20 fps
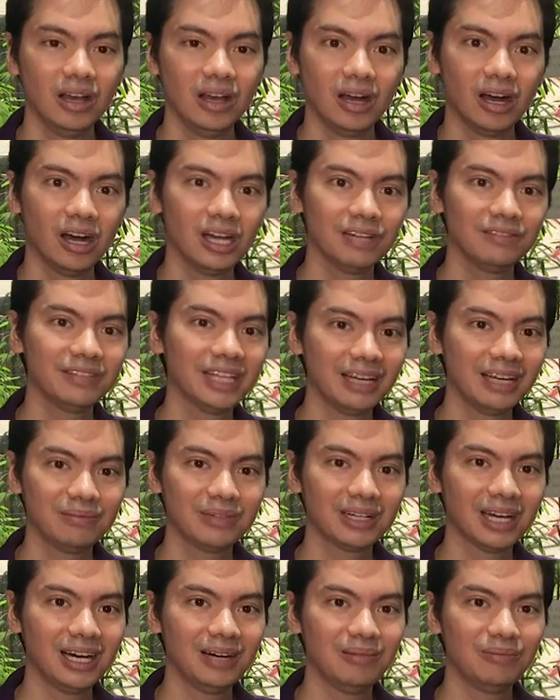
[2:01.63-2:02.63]
all of them
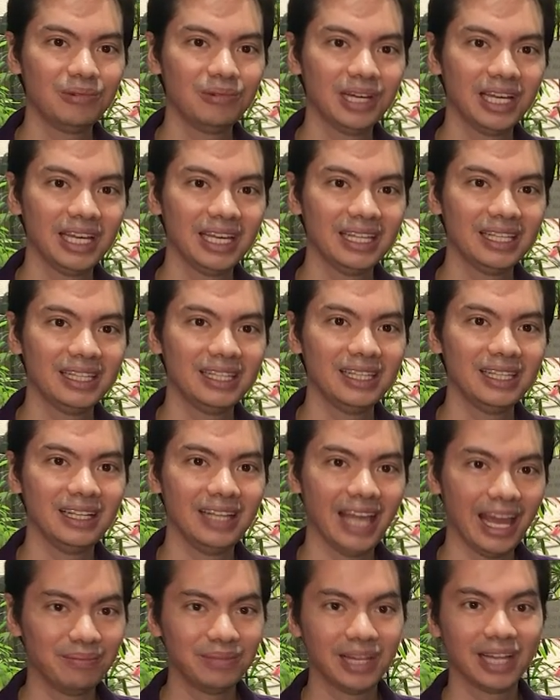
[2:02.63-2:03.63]
come with
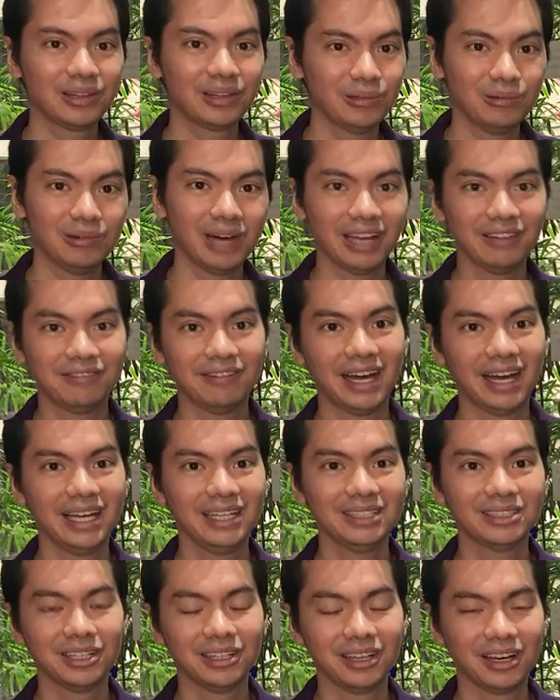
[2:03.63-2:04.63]
M.2 Wi-Fi,
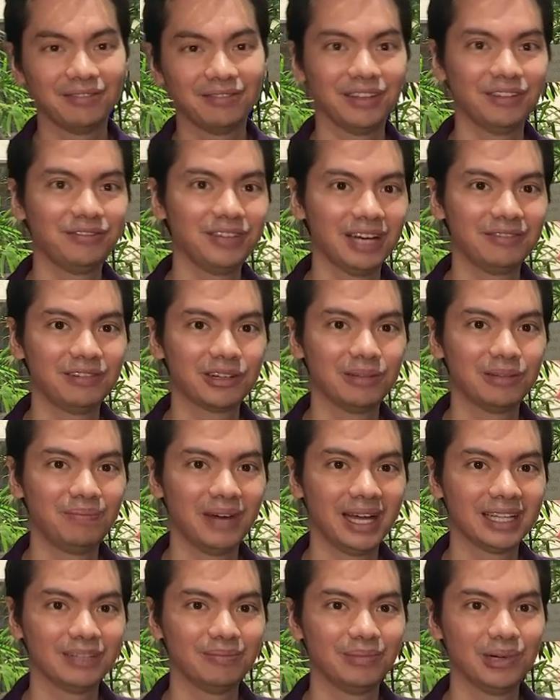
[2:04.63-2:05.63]
so you have, if you have a
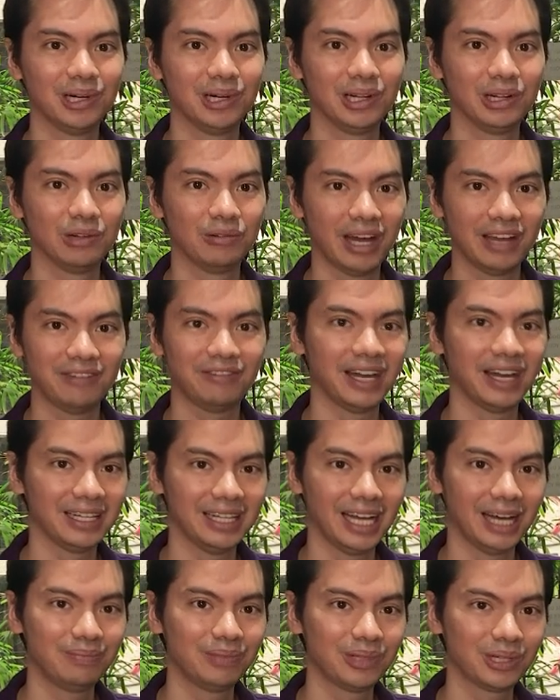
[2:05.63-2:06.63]
compatible Wi-Fi
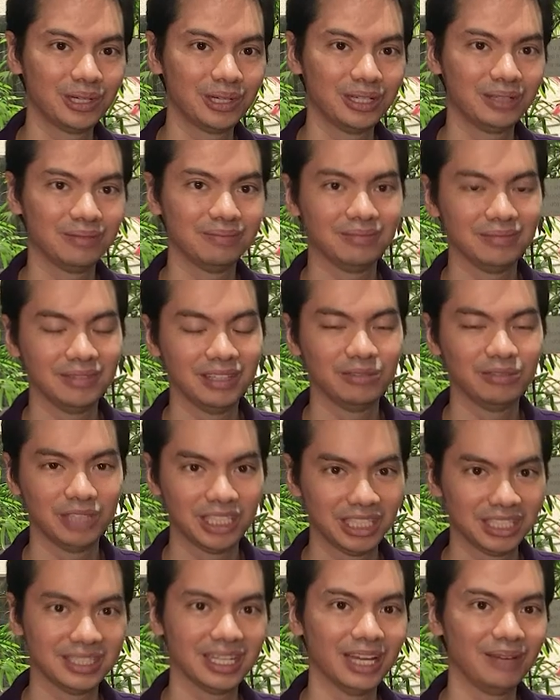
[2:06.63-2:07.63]
adapter, which
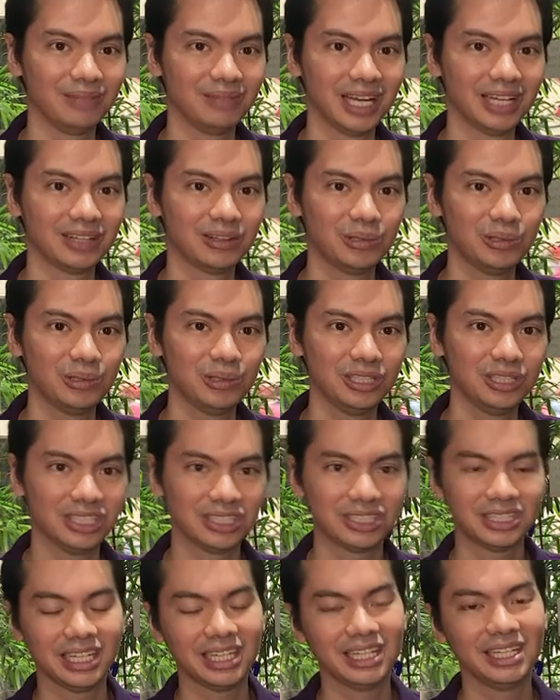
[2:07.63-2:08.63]
is M.2, you just
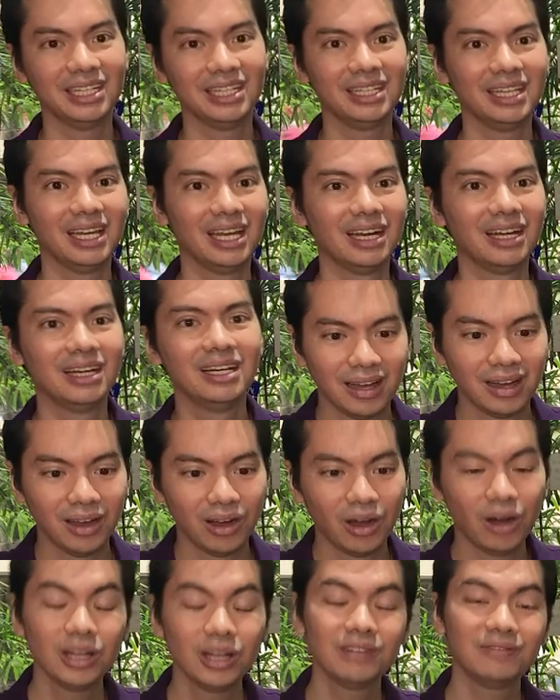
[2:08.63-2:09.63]
stick it in there.
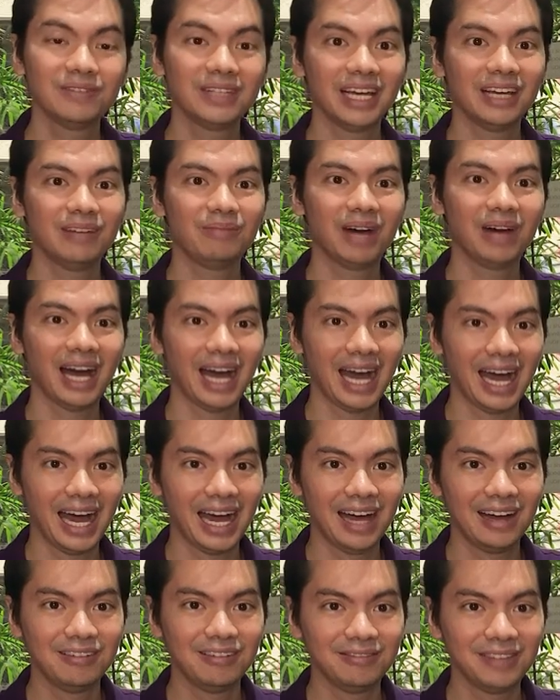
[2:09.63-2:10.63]
All of them
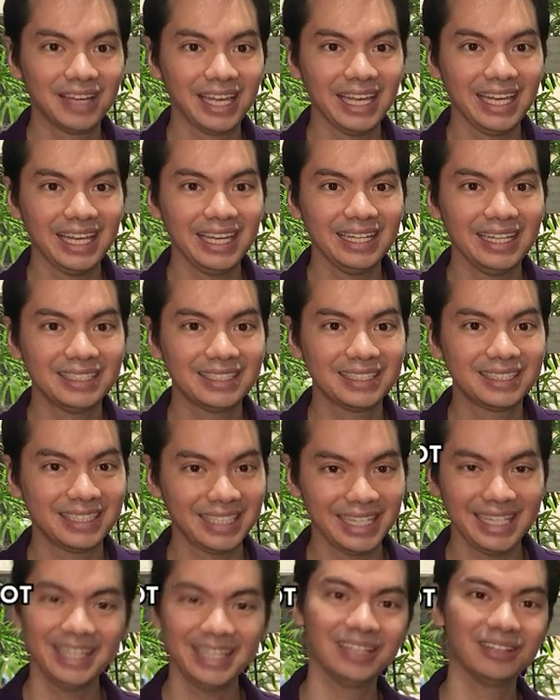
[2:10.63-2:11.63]
have a
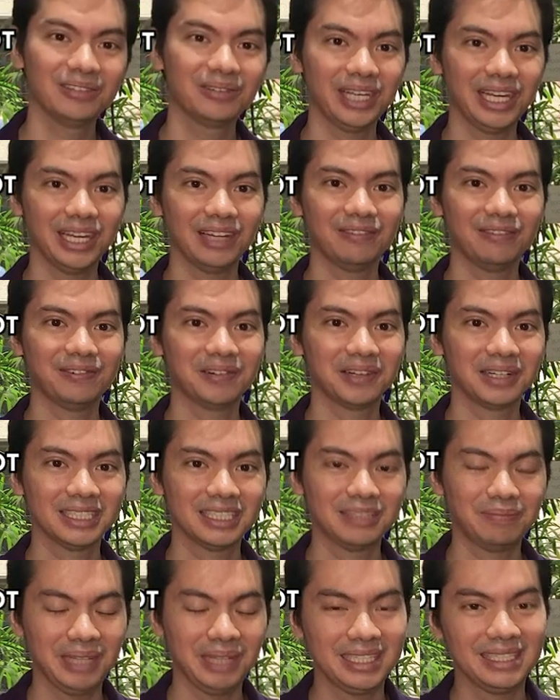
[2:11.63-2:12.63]
steel
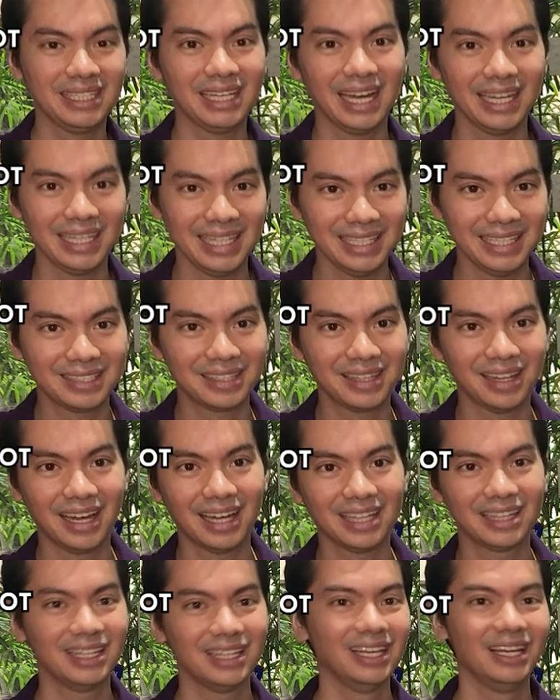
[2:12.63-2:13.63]
reinforced PCIe
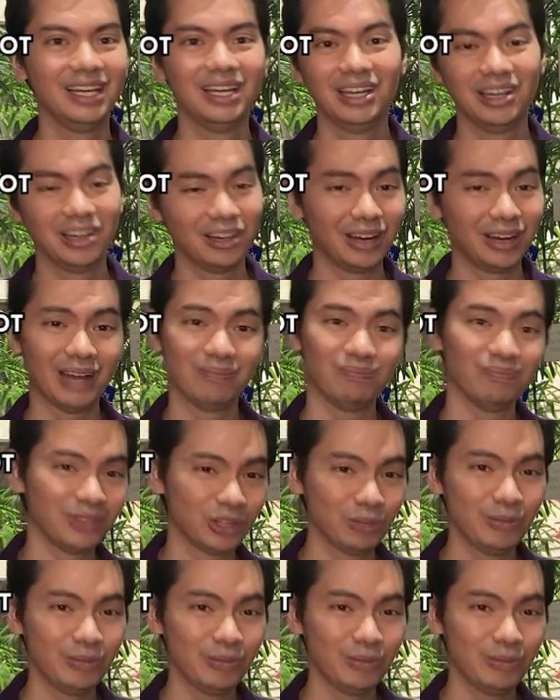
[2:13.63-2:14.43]
slot, or to